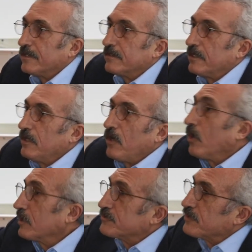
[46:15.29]
the
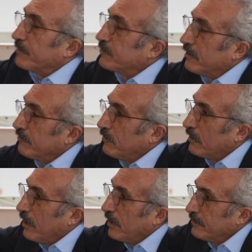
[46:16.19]
longest chapter of
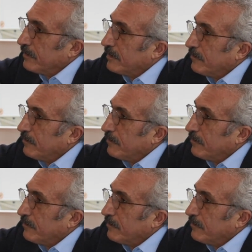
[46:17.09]
Quran,